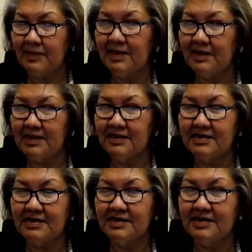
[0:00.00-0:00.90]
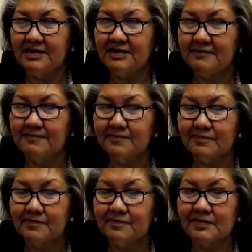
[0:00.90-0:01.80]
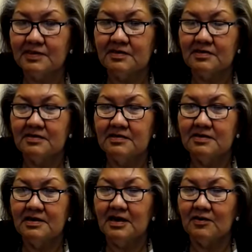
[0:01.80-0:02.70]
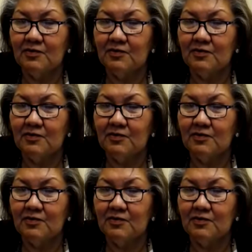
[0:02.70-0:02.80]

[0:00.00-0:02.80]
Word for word: And um, I